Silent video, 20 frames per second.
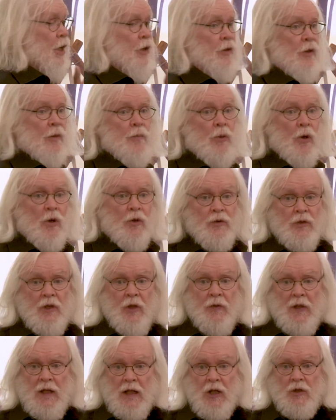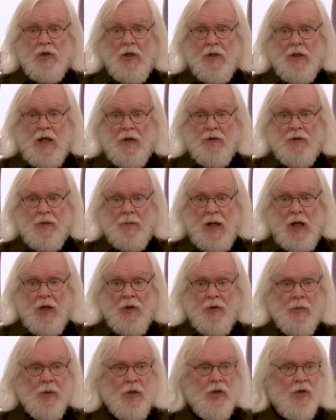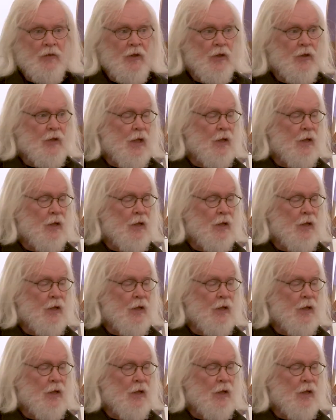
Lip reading: It's important that the electron has a mass, because if it